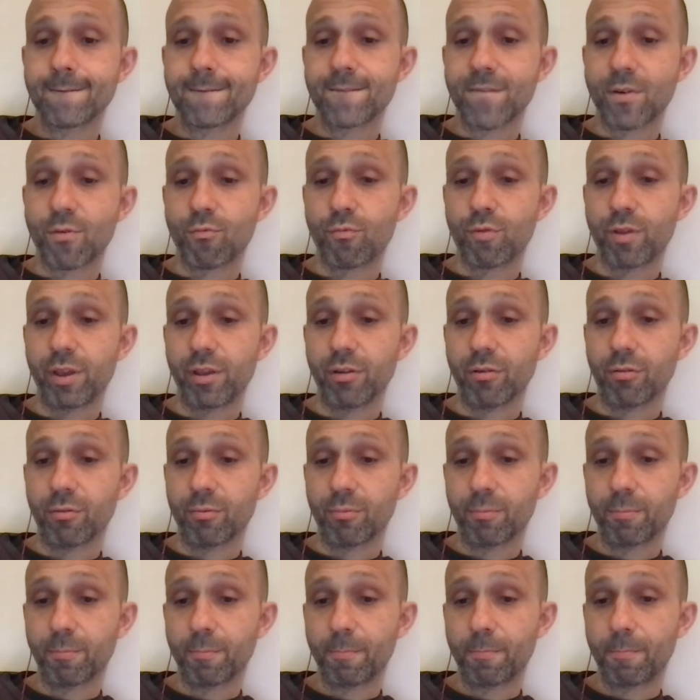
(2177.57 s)
For real.
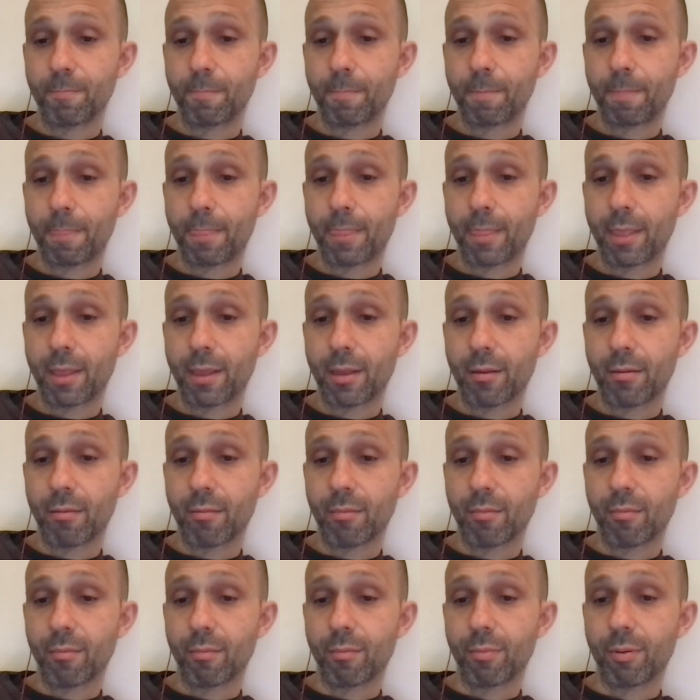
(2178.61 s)

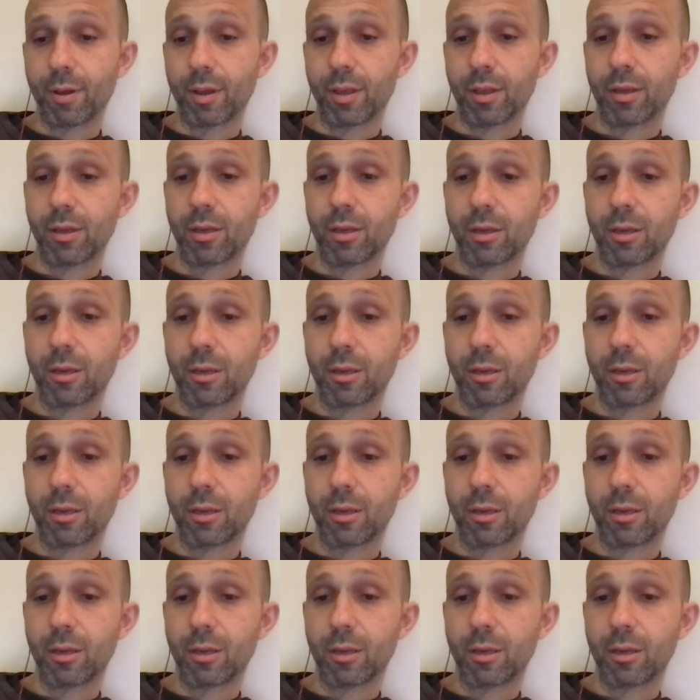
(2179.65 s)
But,